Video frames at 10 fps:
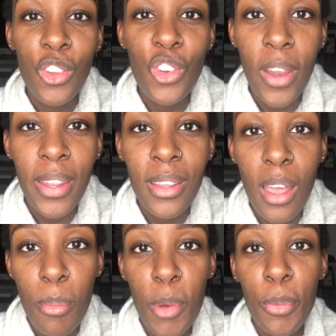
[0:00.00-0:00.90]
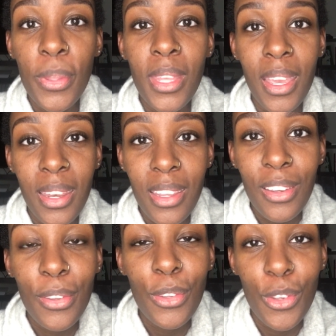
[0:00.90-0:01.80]
try to come up with any
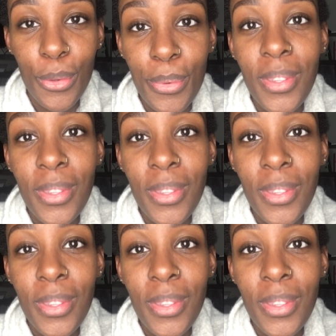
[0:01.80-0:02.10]
excuse